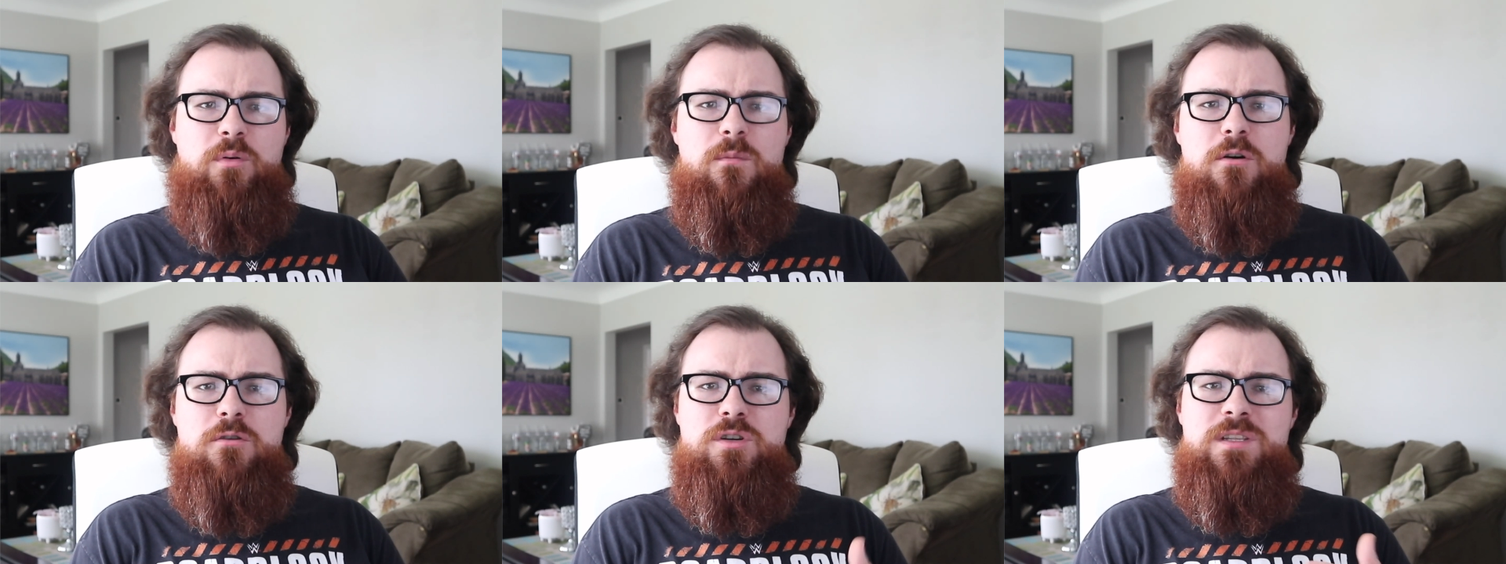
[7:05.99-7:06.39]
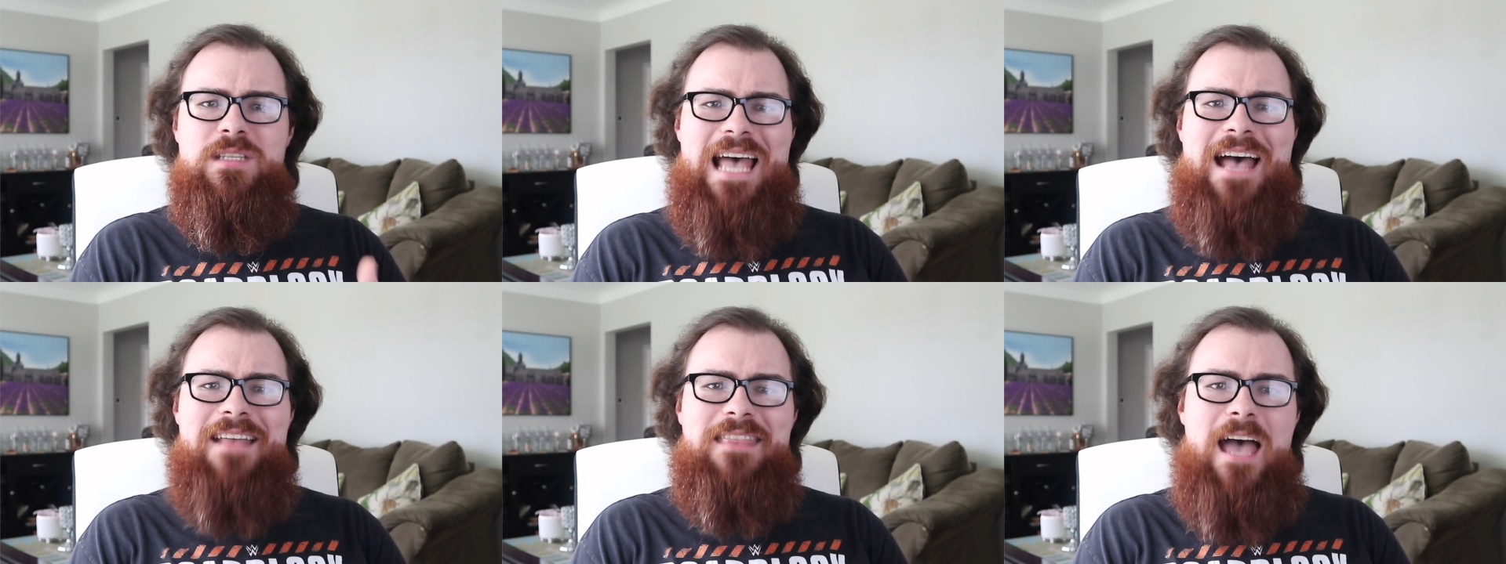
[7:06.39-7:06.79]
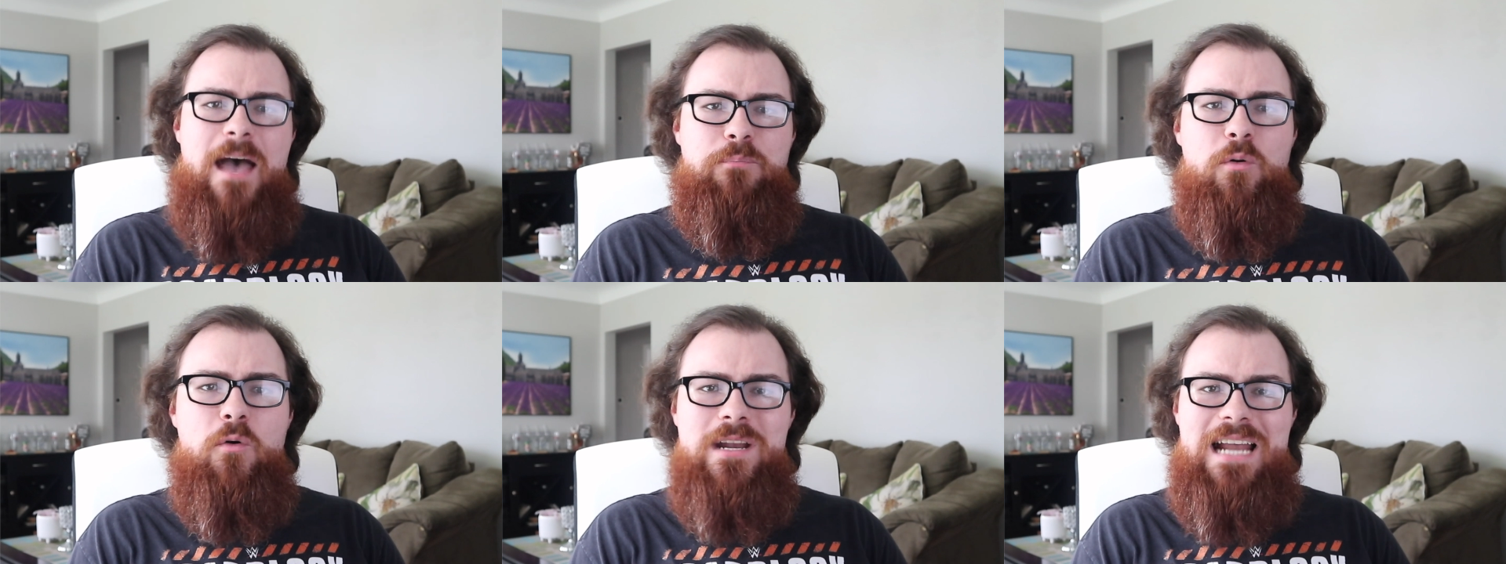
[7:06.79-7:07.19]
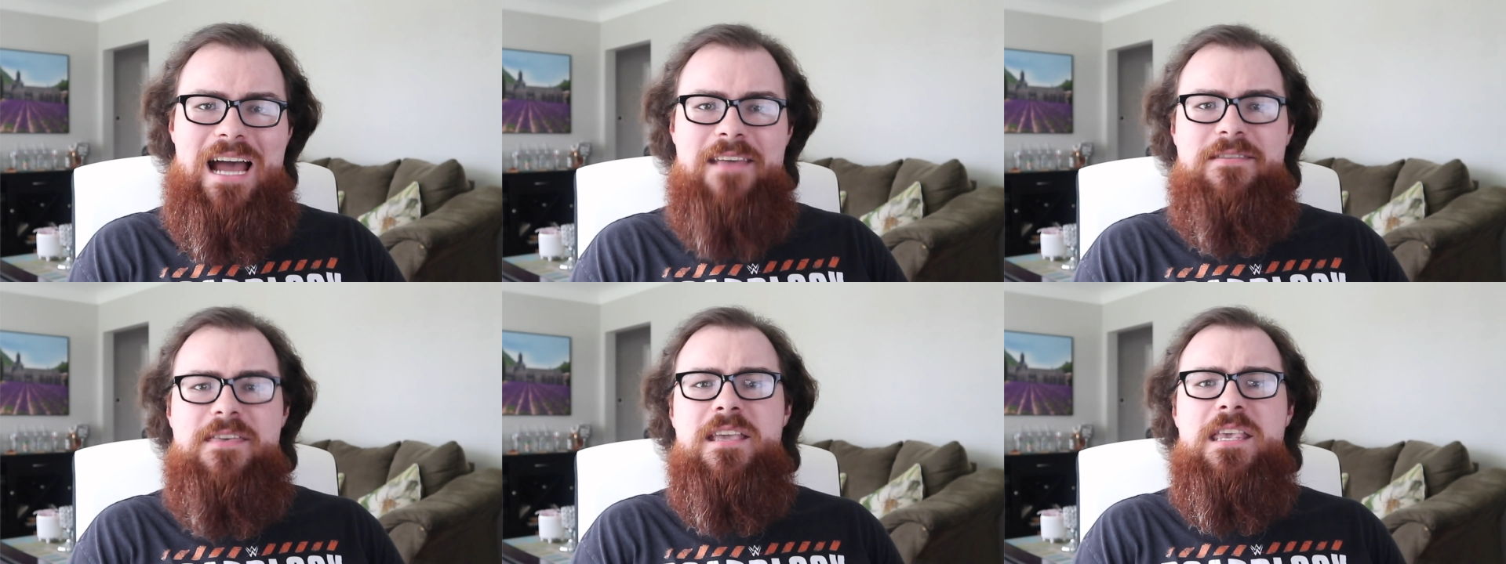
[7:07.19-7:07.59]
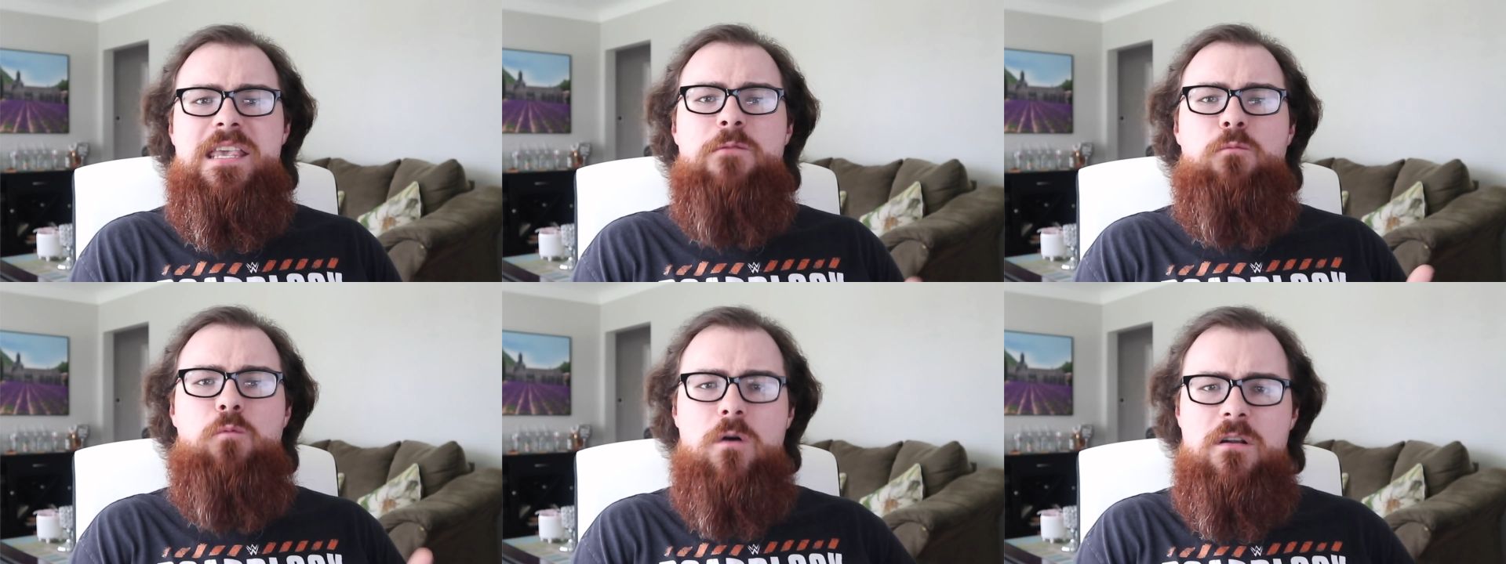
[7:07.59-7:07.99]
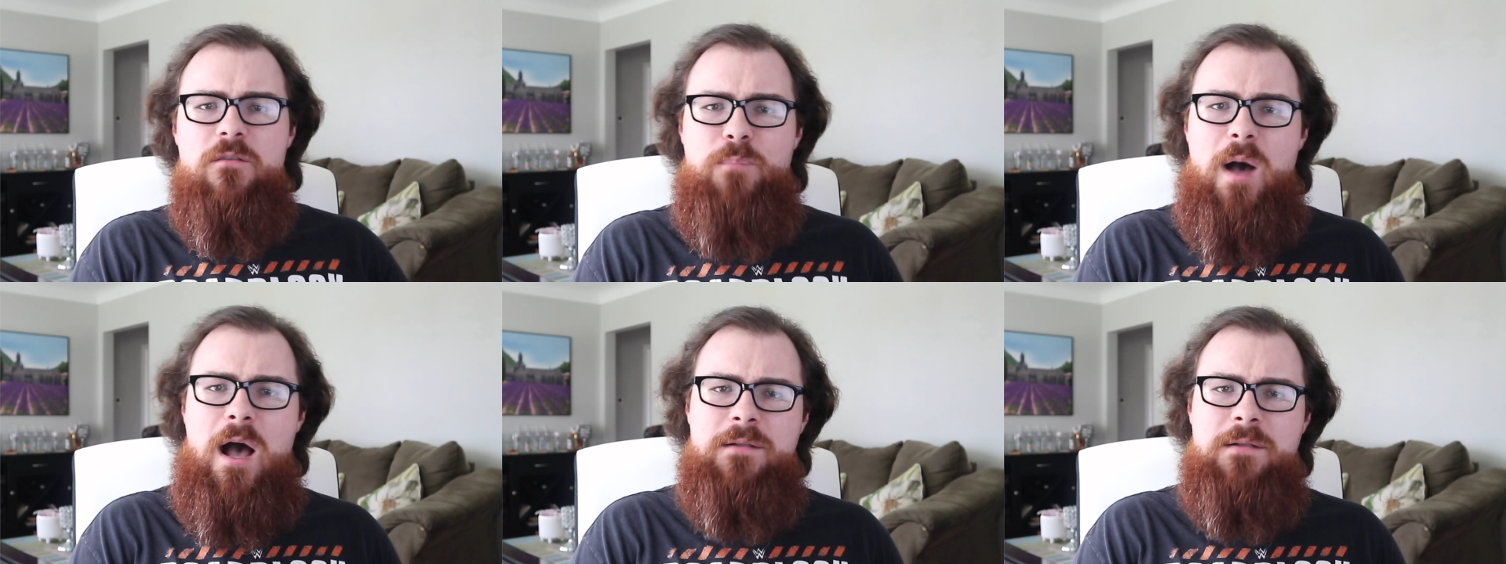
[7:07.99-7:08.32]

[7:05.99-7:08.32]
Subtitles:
Promotions at that point, I think he would have bought